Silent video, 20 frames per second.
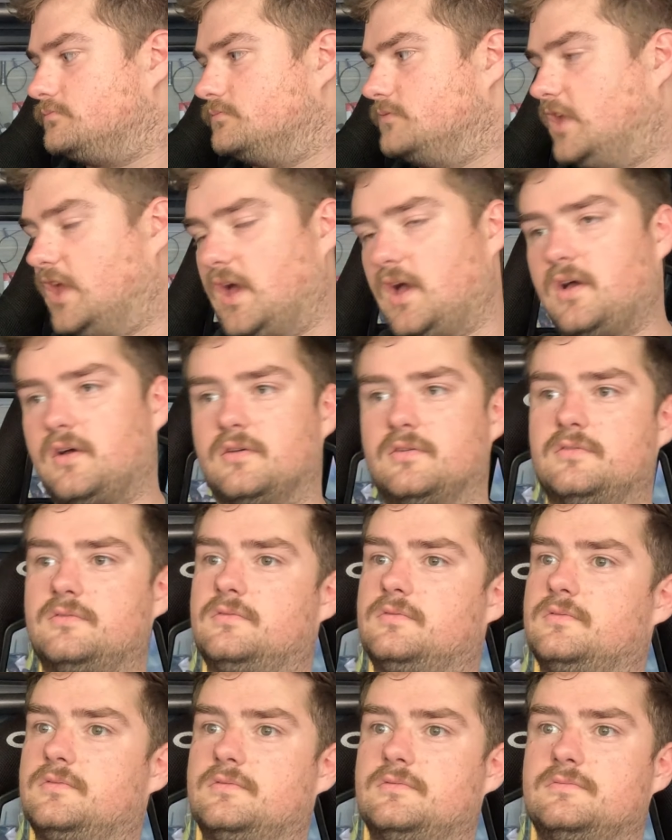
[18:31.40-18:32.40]
Yeah.
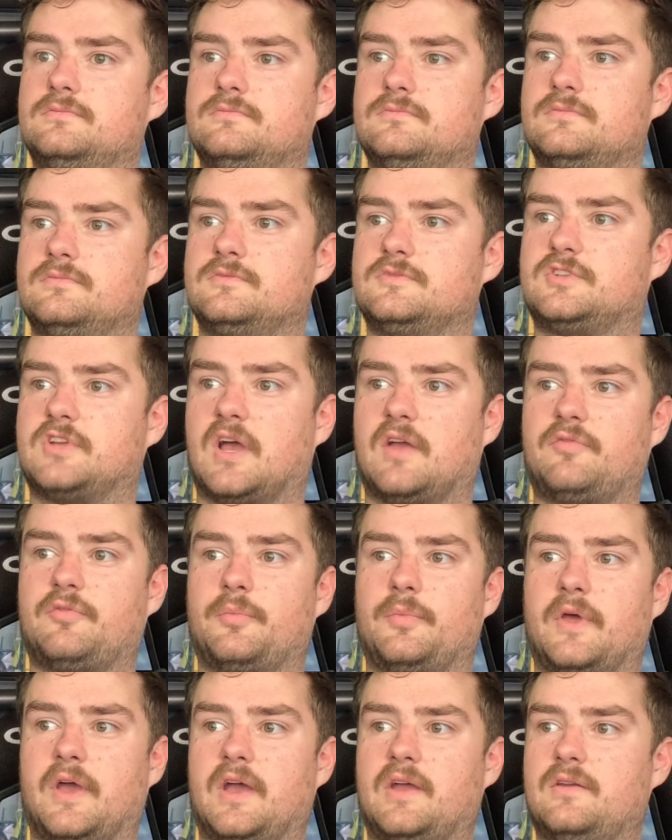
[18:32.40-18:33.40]
Aside
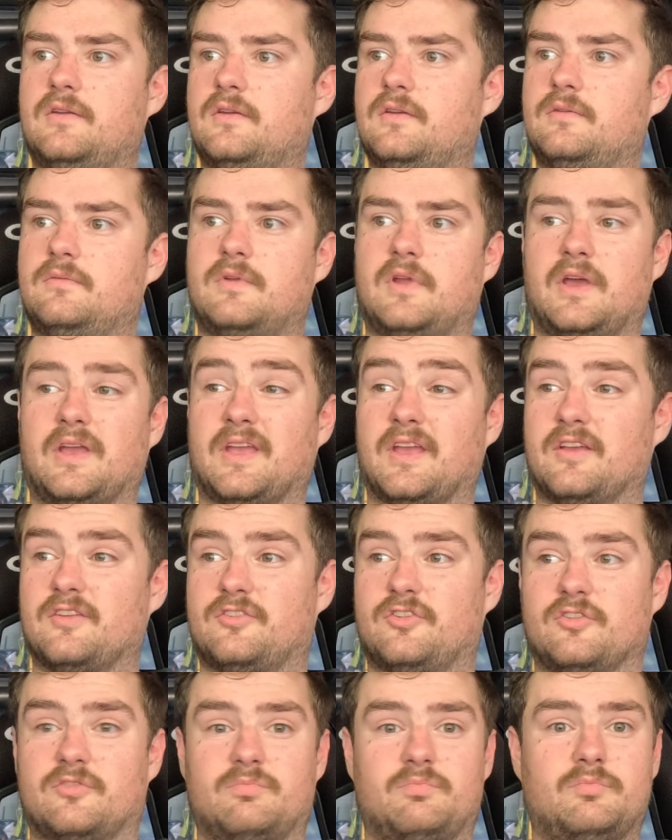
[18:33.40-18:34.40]
from that, I
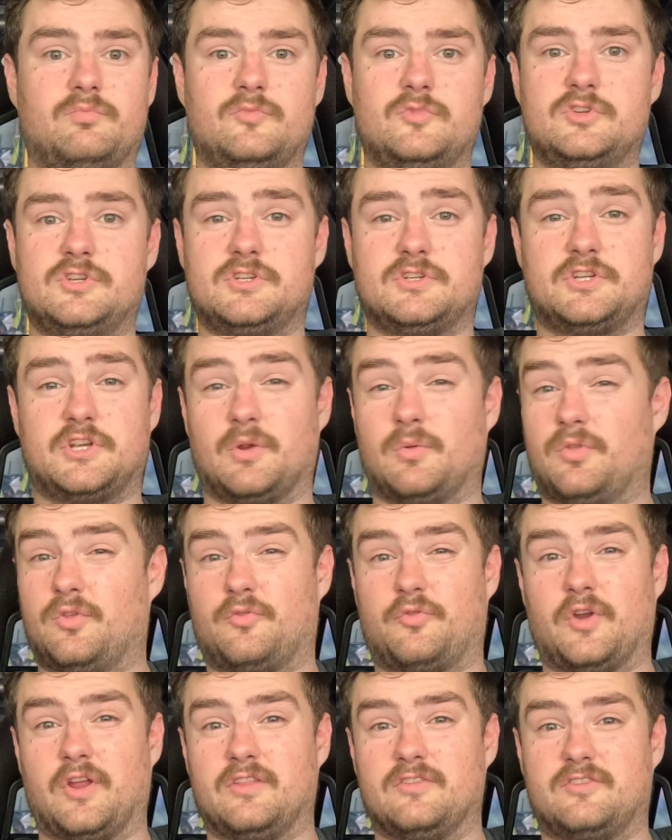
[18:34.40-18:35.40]
guess just share with your
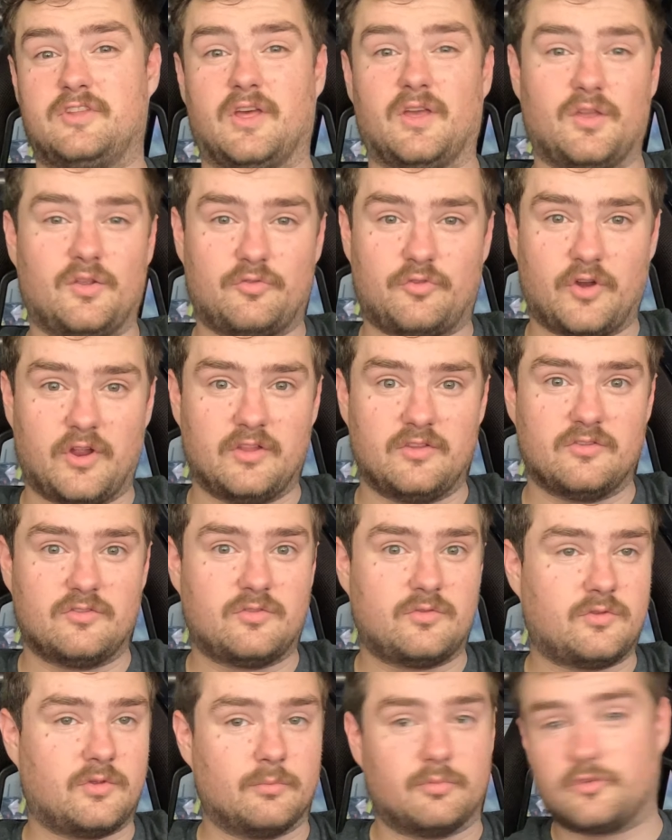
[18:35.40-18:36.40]
friends, tell your friends,
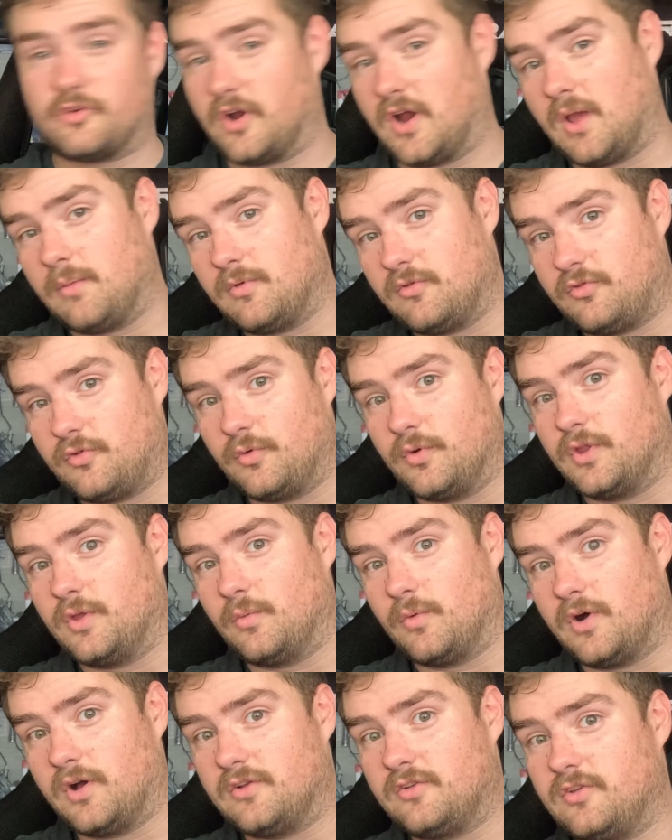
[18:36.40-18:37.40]
subscribe if you really
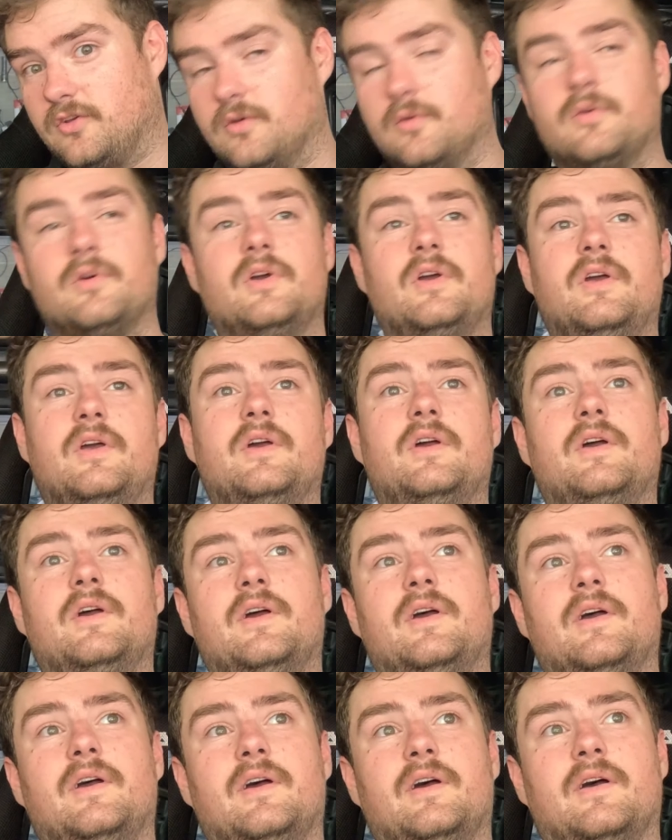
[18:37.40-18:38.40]
want to.
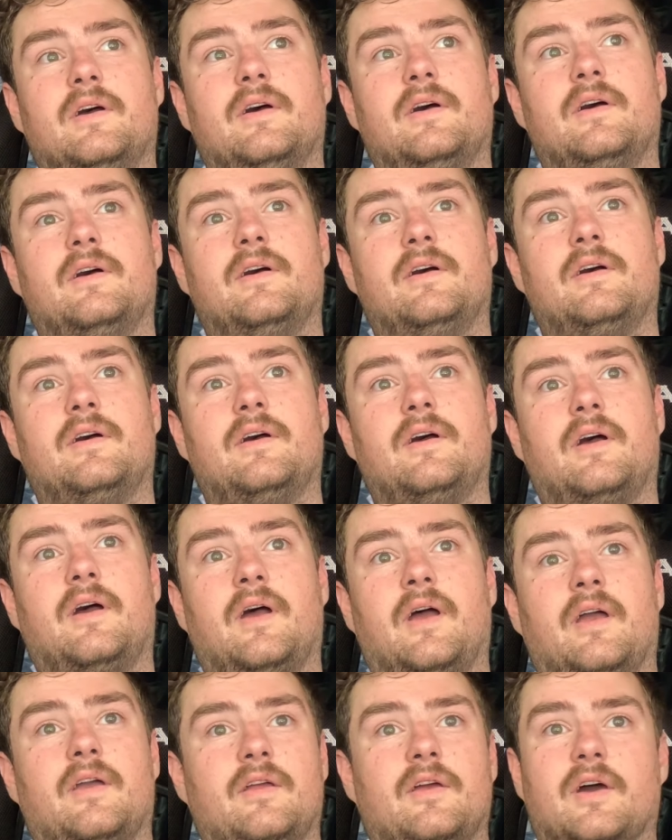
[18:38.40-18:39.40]

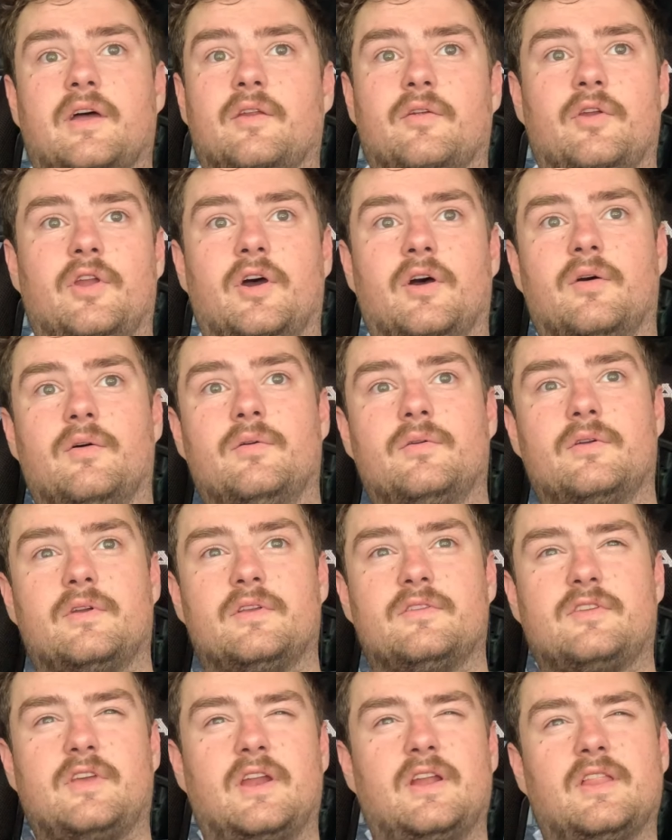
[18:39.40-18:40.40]
I don't know.
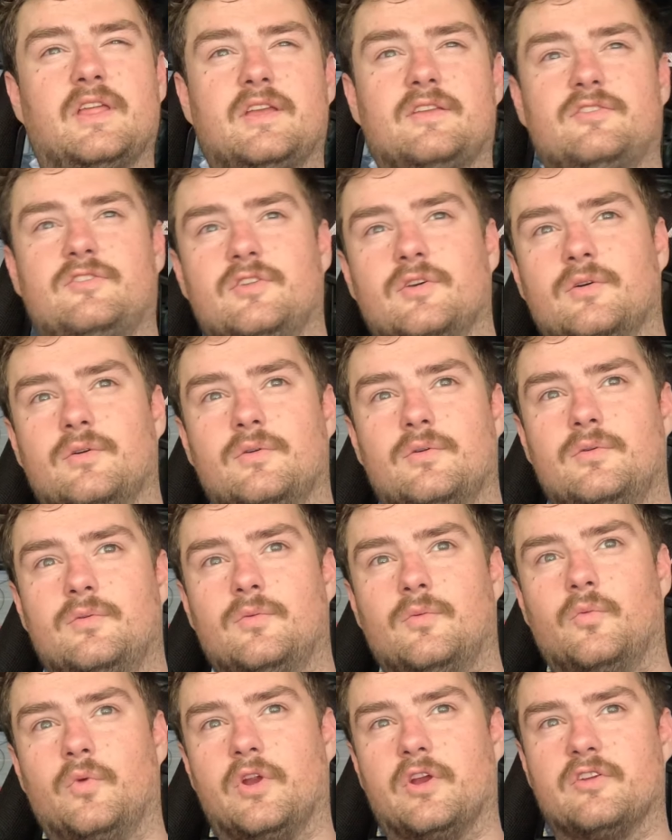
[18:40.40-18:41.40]
It's kind of still
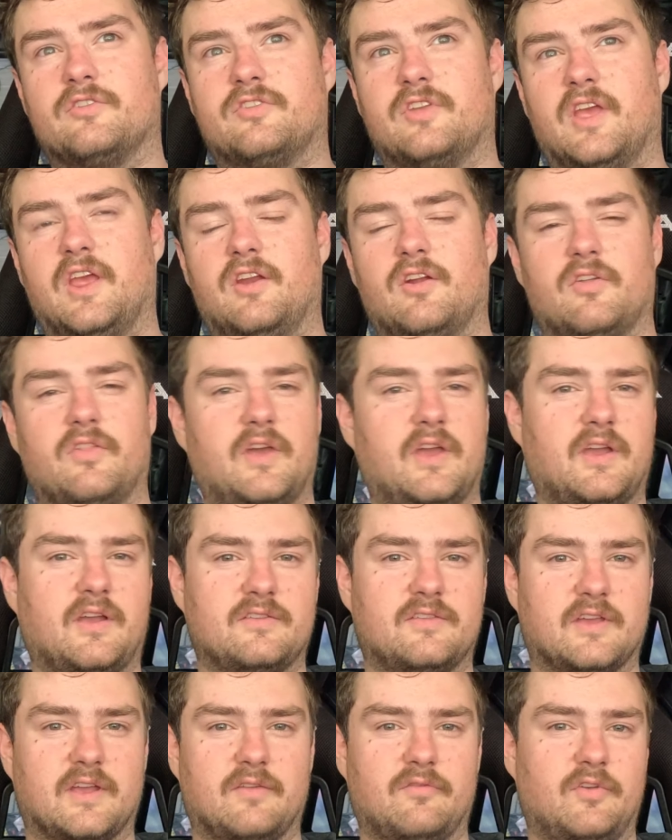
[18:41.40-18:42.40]
weird saying all that
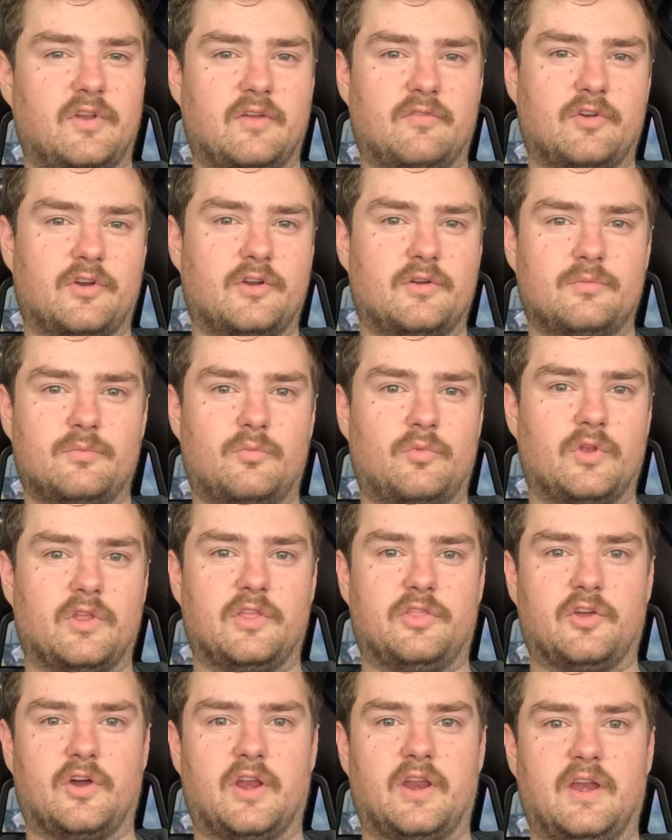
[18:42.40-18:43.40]
because I've never
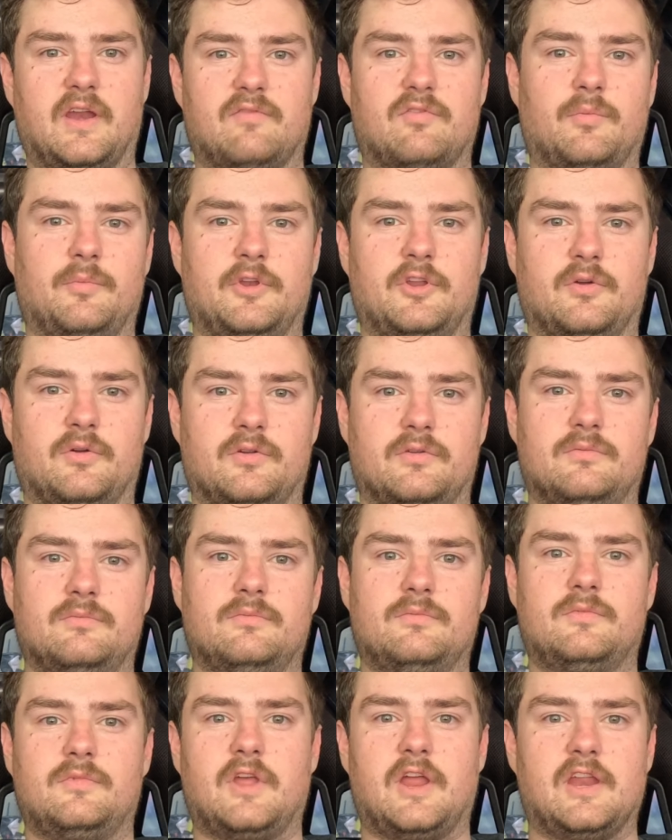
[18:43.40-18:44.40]
really thought I'd ever be doing
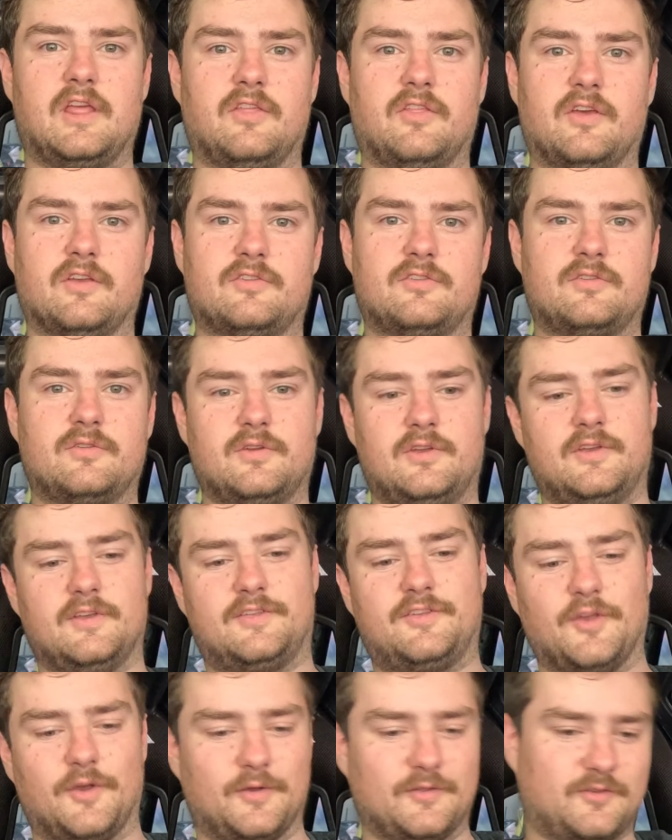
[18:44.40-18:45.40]
any of this.
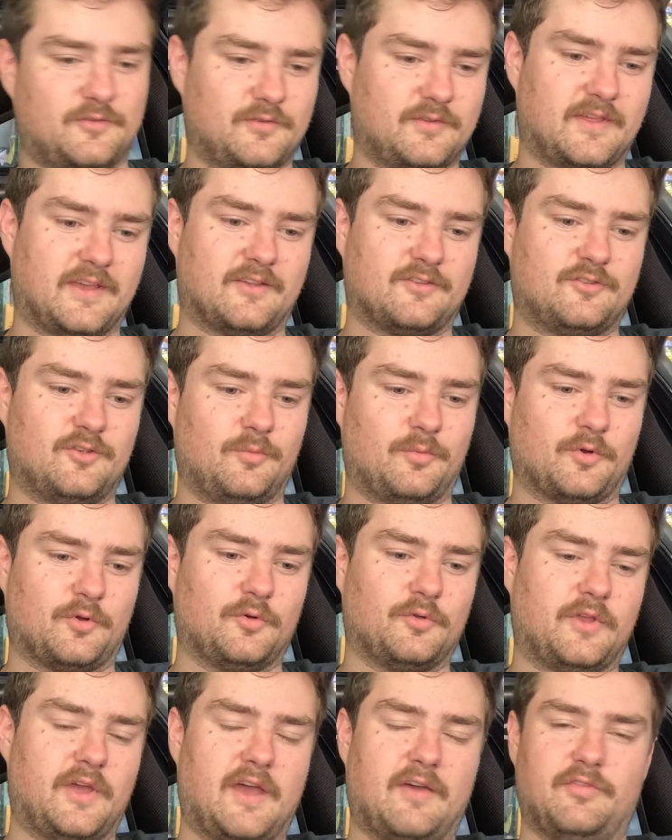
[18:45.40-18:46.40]
So it's super
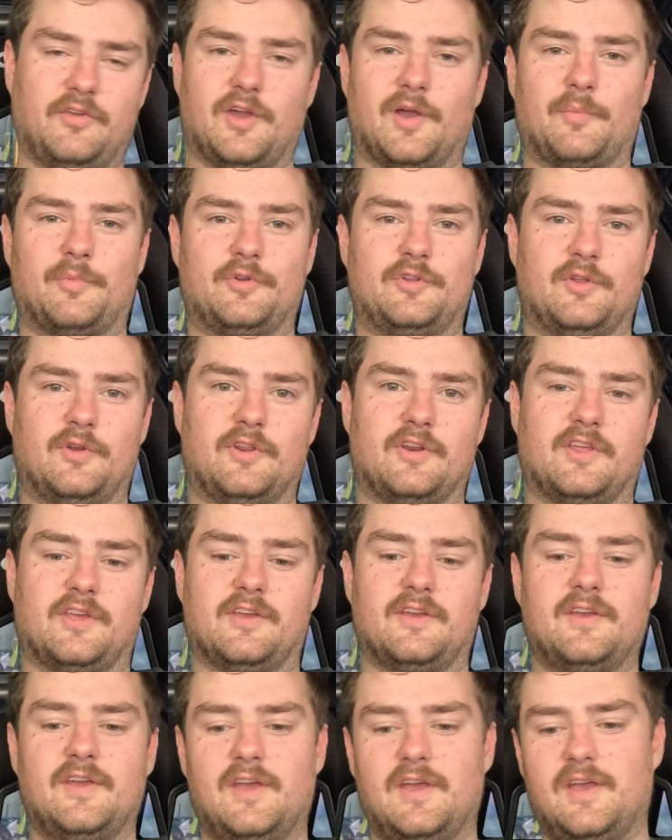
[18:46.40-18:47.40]
cool to have the opportunity.